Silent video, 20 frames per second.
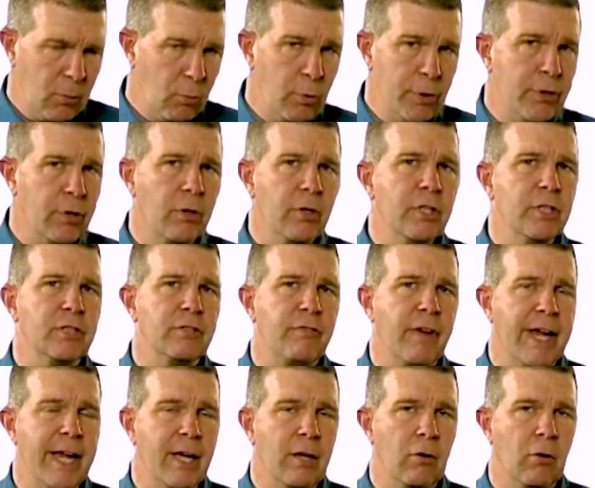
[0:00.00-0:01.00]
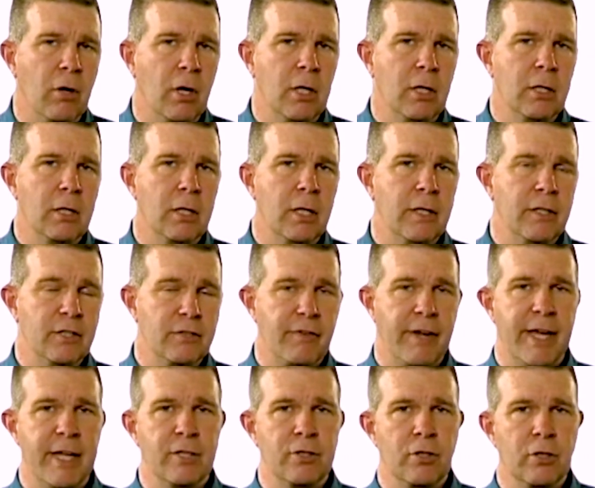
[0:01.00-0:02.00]
We turn this fan on, and this
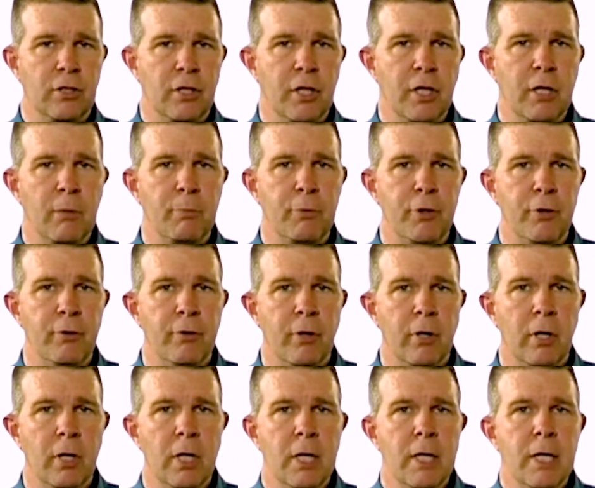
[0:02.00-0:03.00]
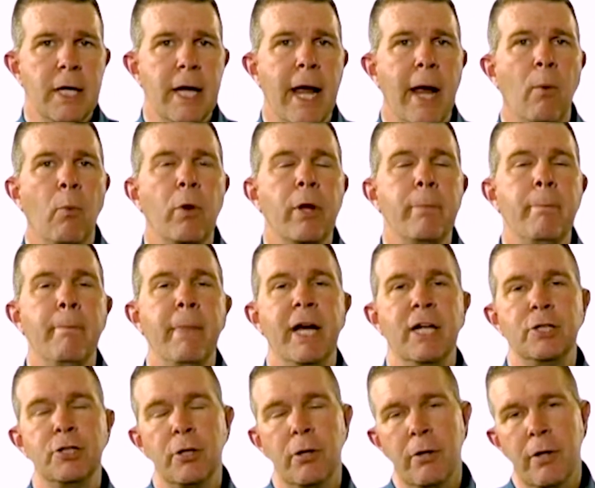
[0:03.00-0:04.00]
fan is hooked to the computer, and we
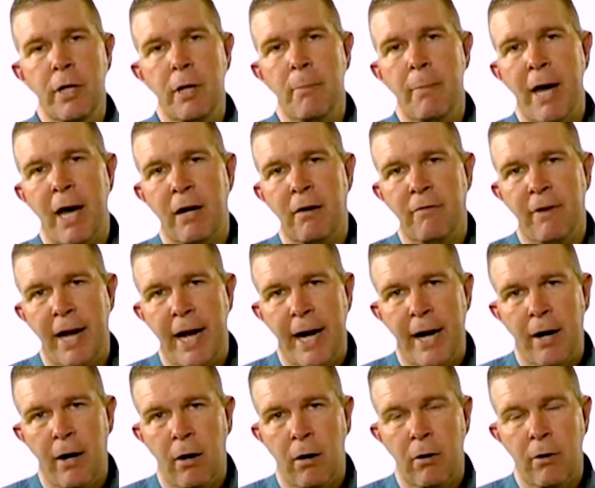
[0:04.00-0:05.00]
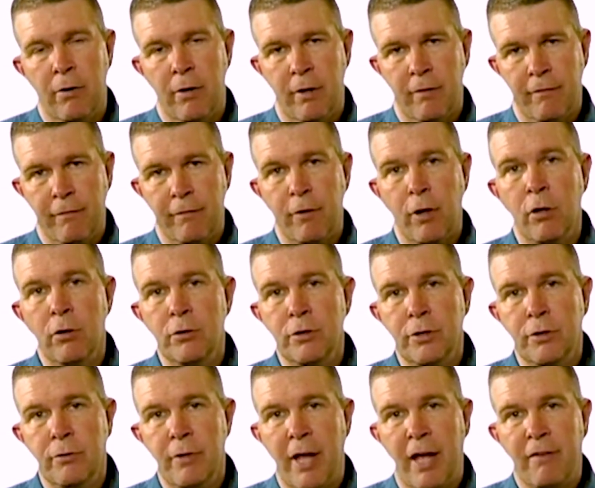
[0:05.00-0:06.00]
measure the amount of air that flows
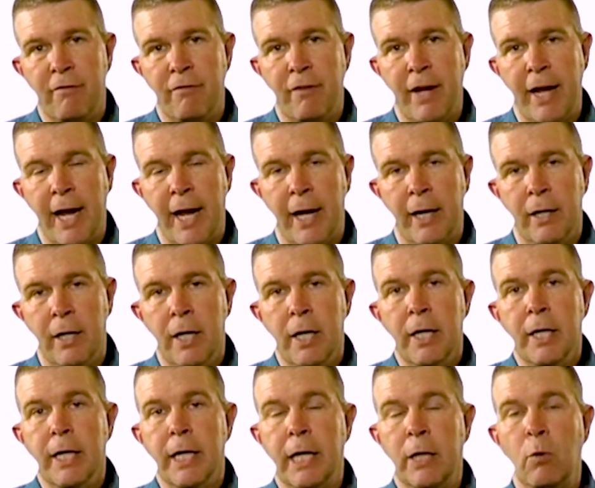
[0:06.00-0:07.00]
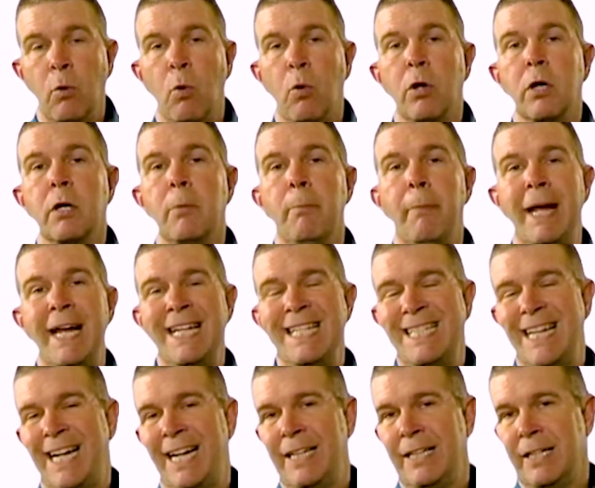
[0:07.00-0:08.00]
through that fan in order to
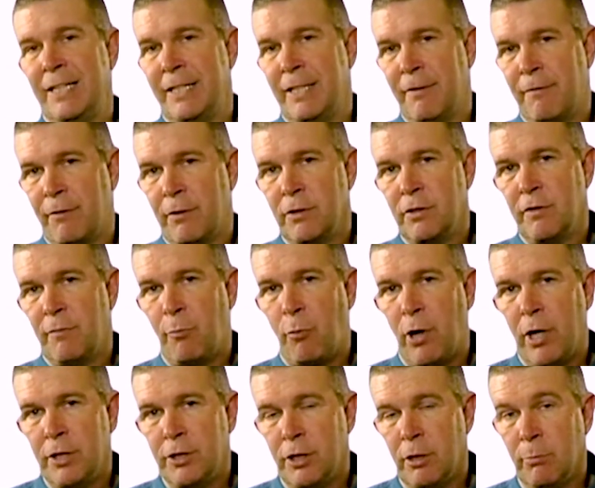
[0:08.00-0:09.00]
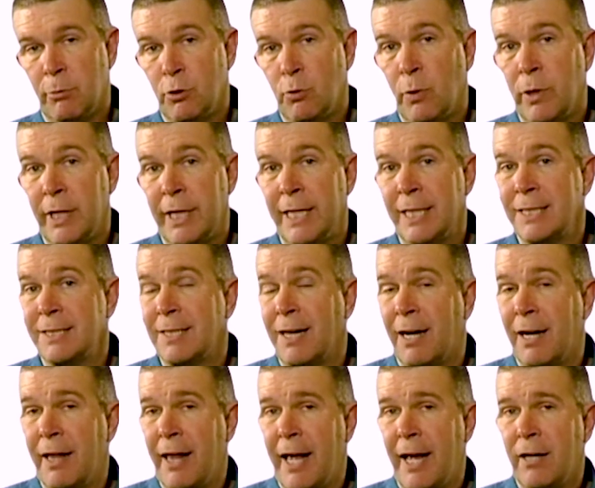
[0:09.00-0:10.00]
maintain the difference of pressure between the inside
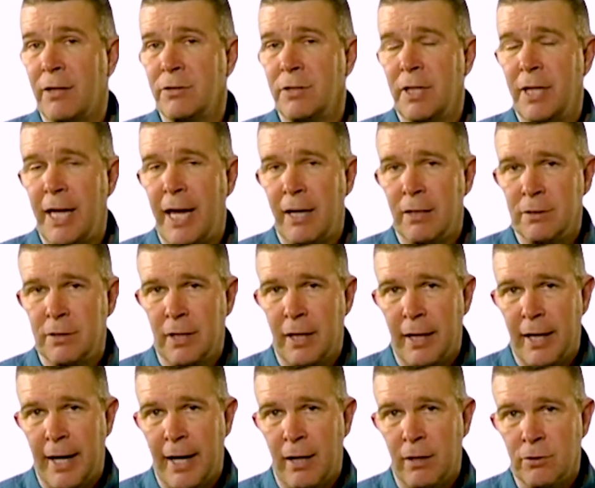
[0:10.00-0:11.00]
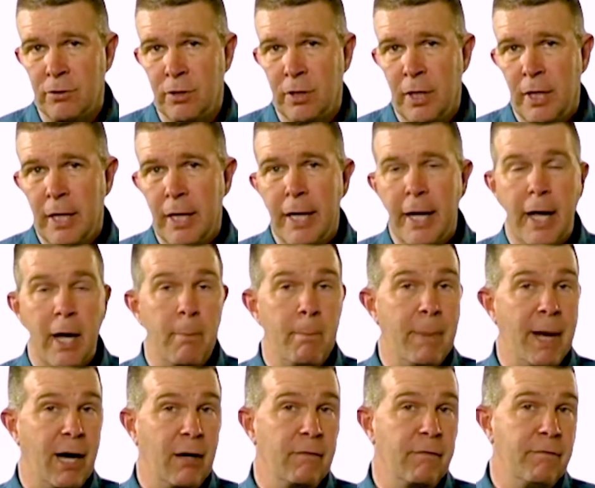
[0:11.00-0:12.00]
of the house and the outside of the house at
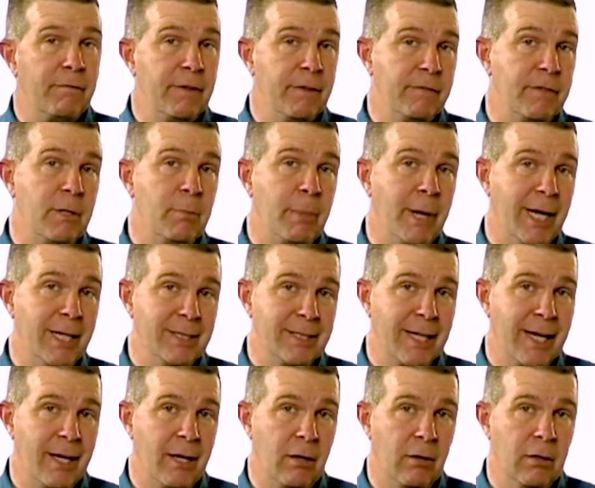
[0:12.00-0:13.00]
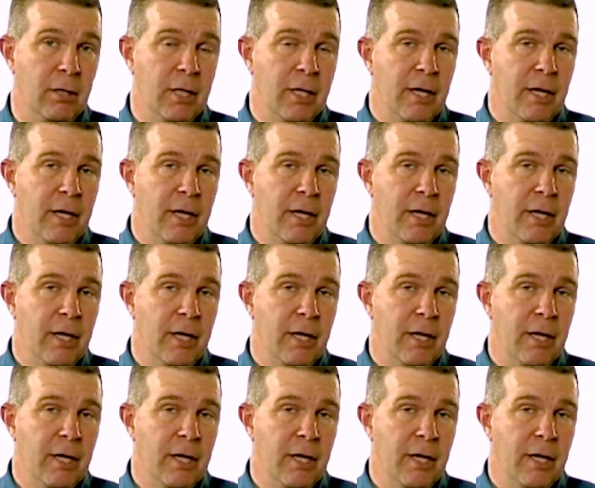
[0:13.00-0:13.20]
about 50 Pascal.